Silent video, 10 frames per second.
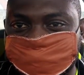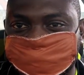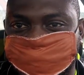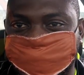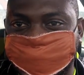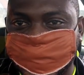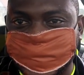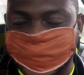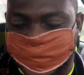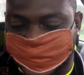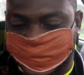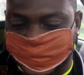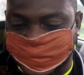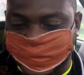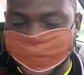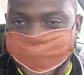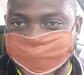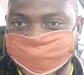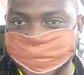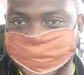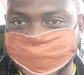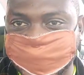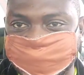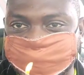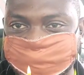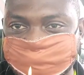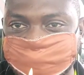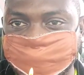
You see that? Let me try it again.